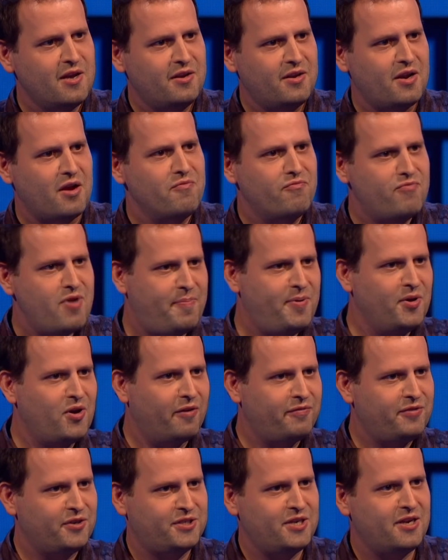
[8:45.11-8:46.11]
you know, ripping
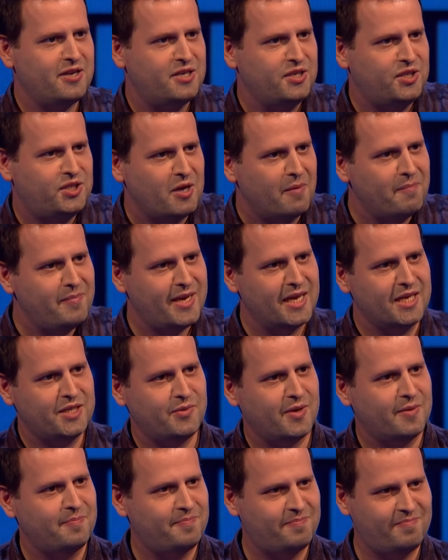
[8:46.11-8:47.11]
off your shirt and jumping
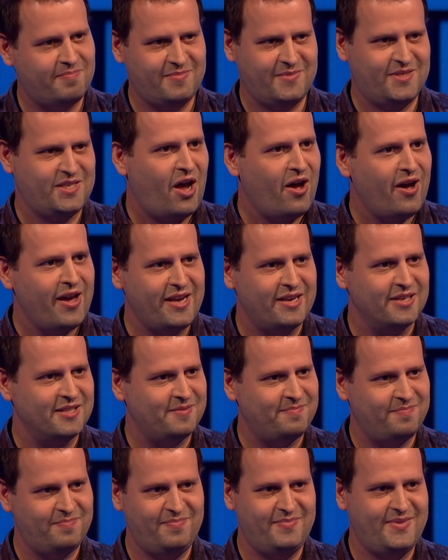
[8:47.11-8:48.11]
into a
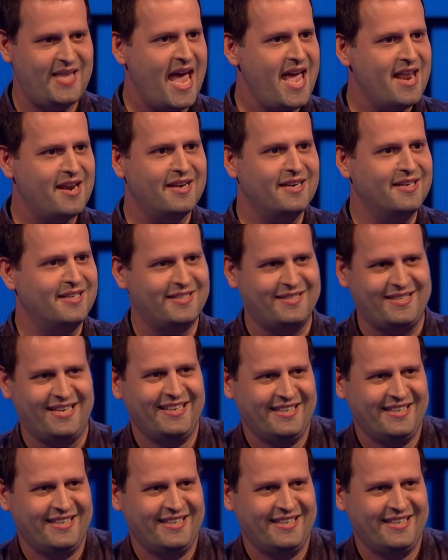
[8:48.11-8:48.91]
tiger's den and